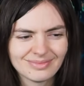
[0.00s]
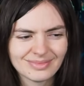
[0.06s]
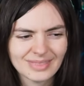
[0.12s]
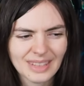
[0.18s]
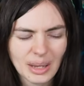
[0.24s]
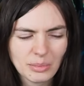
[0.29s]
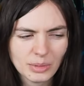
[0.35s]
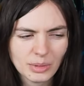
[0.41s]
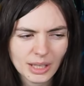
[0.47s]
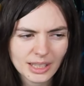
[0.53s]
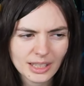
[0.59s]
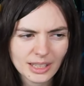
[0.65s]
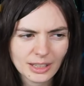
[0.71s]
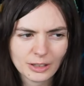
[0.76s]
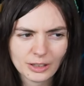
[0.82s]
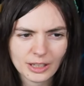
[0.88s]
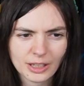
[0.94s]
I'm
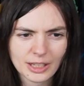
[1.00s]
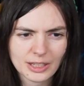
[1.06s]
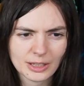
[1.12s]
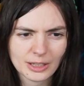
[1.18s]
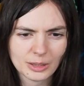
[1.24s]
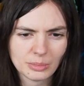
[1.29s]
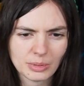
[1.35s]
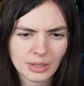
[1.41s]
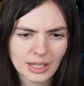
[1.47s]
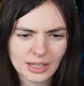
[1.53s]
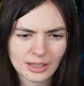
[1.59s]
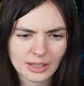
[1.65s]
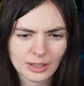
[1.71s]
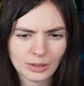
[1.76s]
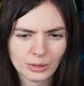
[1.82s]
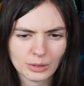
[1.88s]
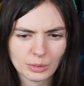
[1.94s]
liking Crosshair back in
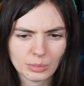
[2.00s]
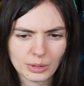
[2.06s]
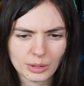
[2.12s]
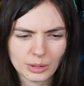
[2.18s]
the group.